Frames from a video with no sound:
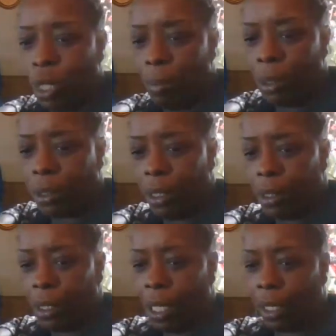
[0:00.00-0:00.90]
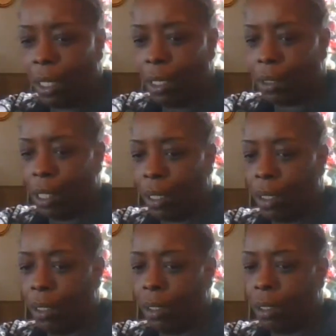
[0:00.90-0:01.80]
Drama shit that I get,
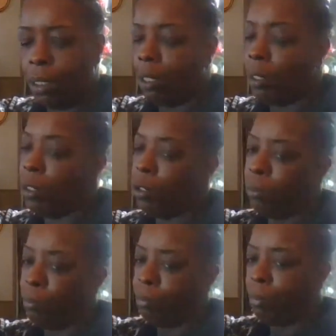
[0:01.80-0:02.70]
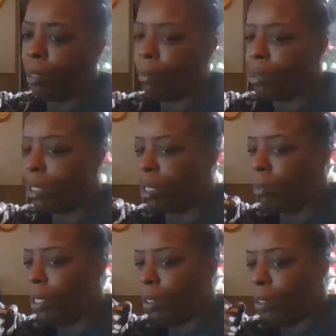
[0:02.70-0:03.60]
I get to hear. Oh, baby, I'm
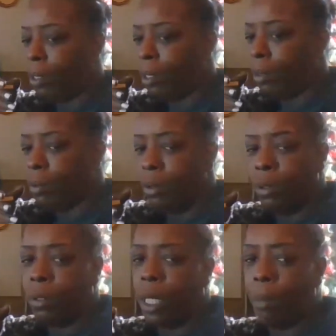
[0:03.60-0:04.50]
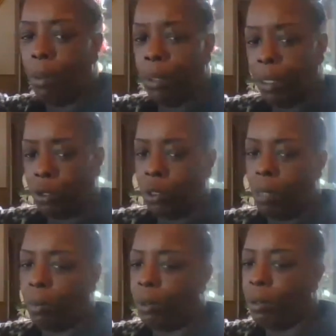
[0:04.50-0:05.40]
sorry about that, honey. Dab on that
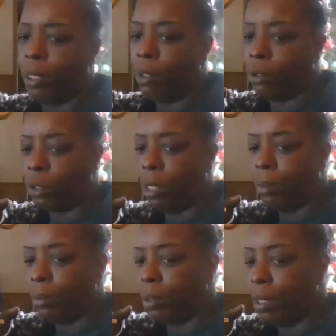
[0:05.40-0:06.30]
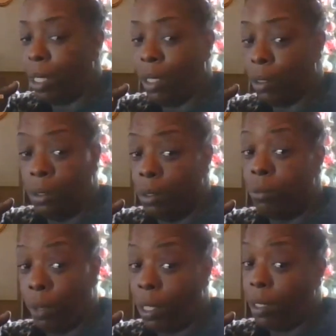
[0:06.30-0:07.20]
drama. We don't need no drama, and not
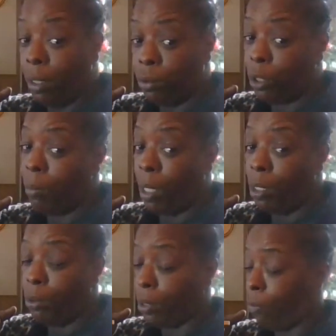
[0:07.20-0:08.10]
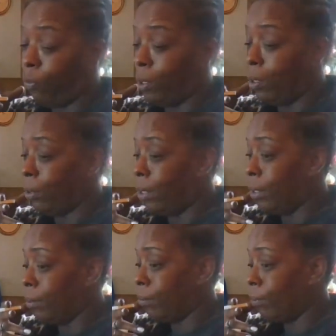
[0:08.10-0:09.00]
we got enough drama on. I feel you on
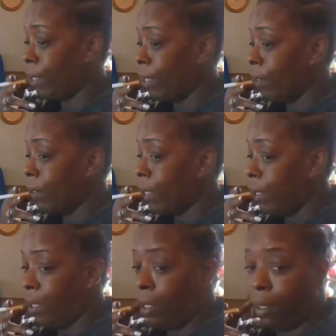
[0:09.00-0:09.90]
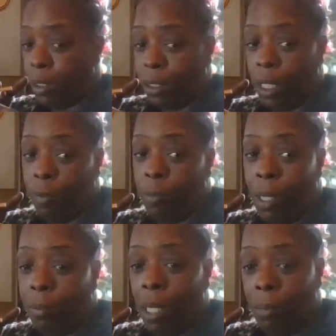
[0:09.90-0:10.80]
that. And I just gave you
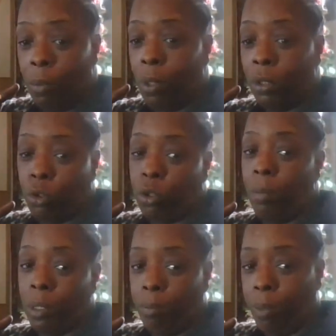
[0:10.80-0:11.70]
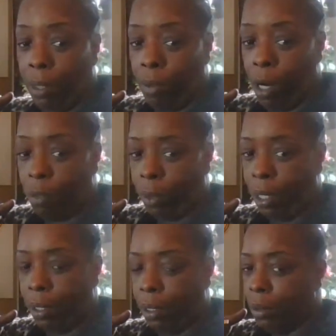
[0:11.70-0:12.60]
my number one drama debate
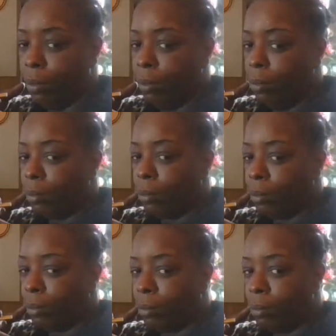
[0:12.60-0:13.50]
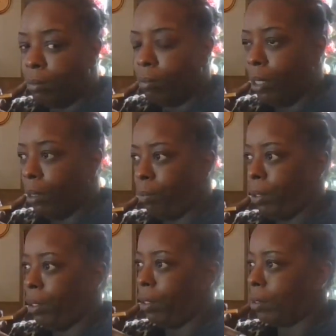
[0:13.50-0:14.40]
already
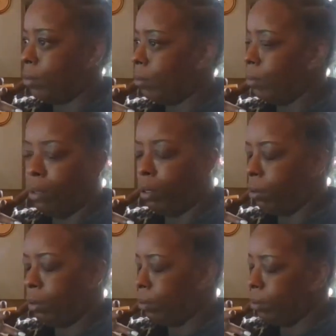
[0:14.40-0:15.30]
menopause. Oh.